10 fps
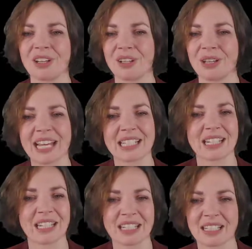As
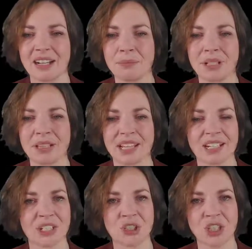an example, there
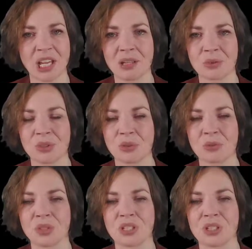are shallow
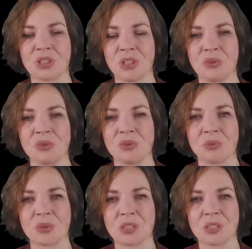donors due
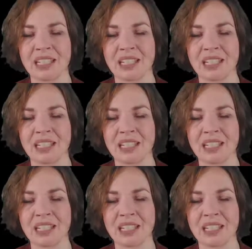to zinc